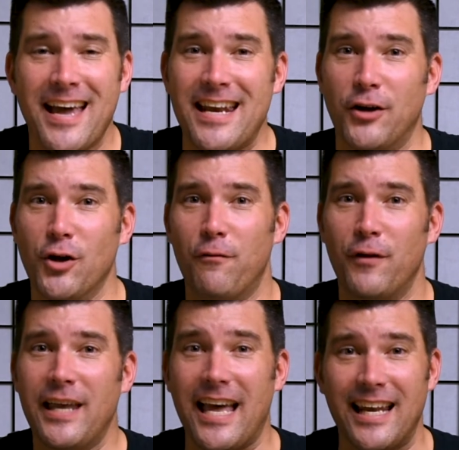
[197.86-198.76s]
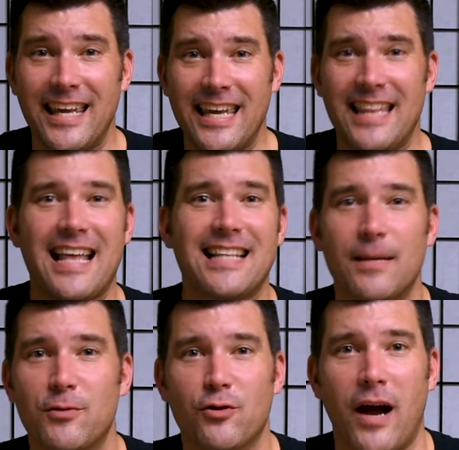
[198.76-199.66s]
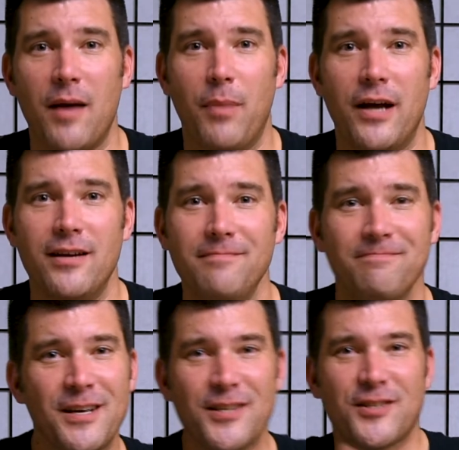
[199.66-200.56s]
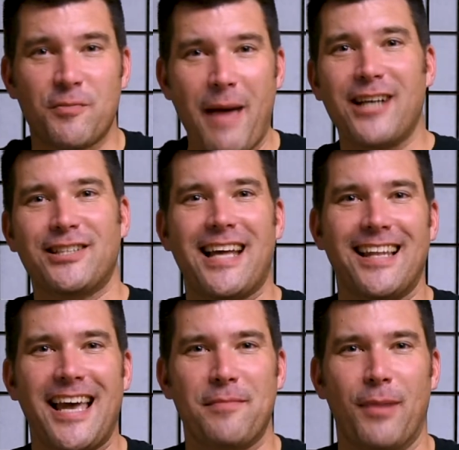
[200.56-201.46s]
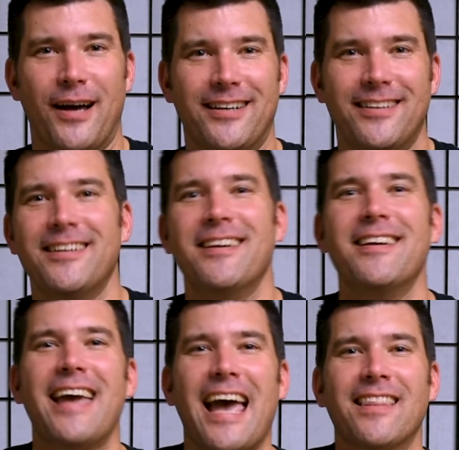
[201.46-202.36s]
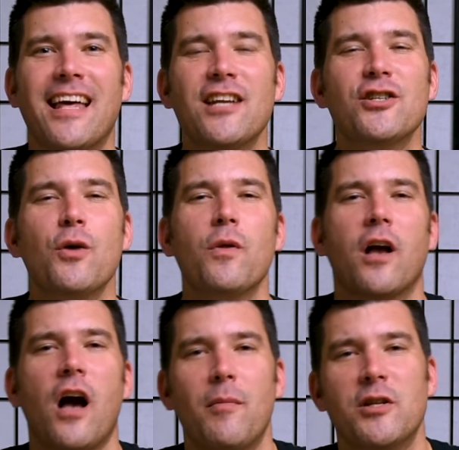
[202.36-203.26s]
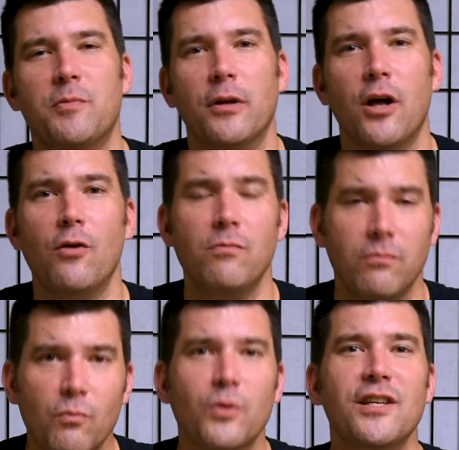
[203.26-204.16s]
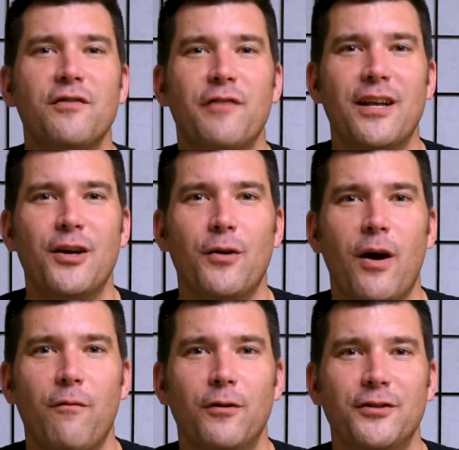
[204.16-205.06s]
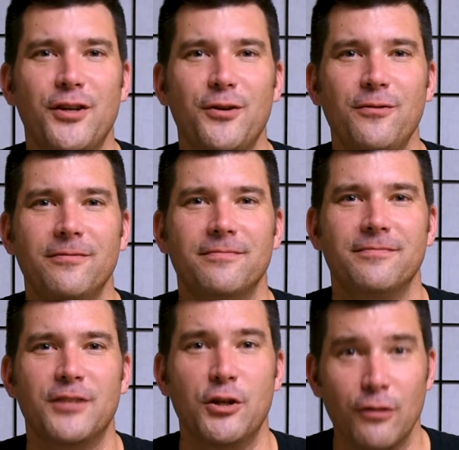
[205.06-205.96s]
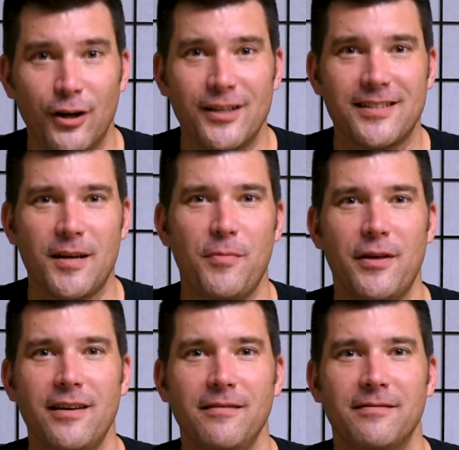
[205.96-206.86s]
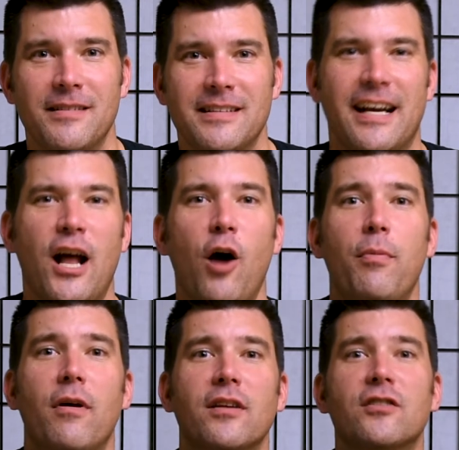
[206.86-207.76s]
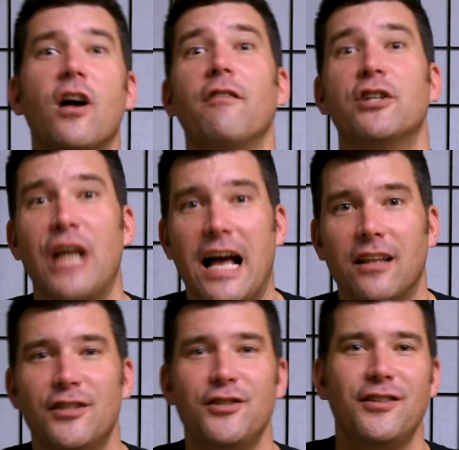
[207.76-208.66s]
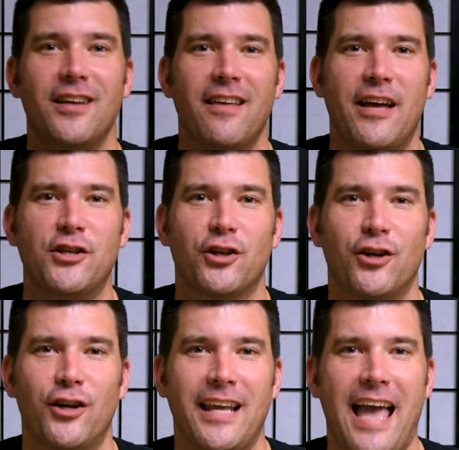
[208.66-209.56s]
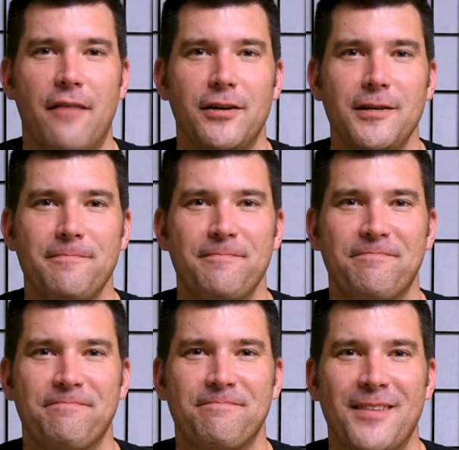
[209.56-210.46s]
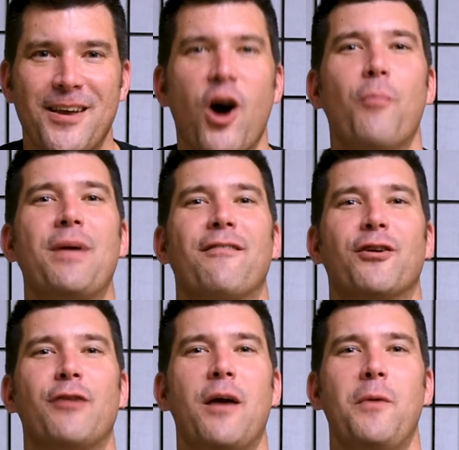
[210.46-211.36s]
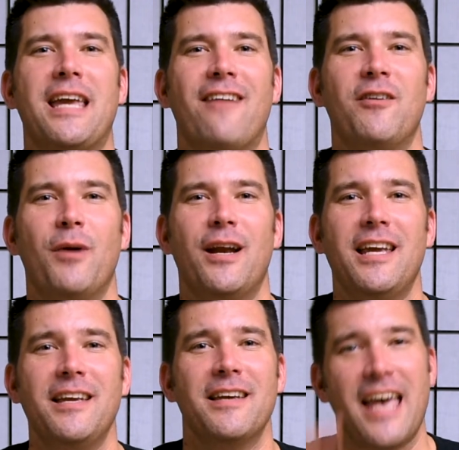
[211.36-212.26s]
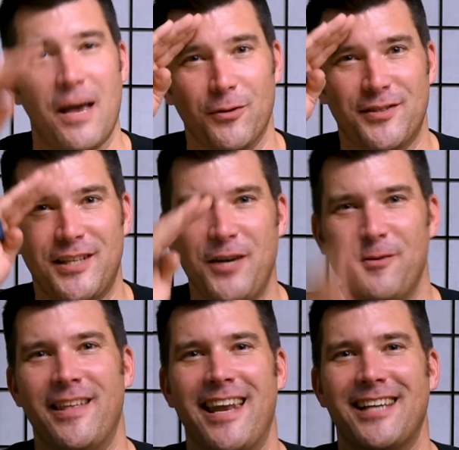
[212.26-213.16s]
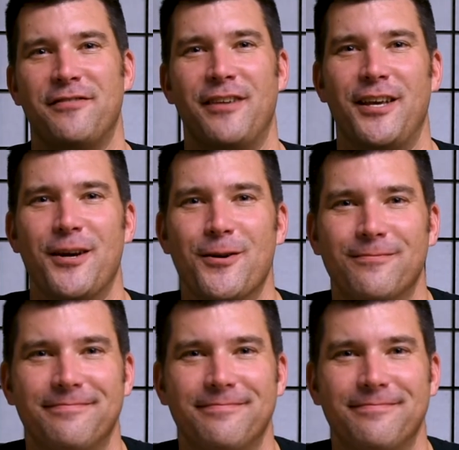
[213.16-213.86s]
Now, don't forget, hit that subscribe button, smash that like button, and let us know in the comments below, was this video helpful to you? Did you learn something? Did it help solve a challenge that you're currently having? Hope you have a great week, everybody, and we'll see you in the next video.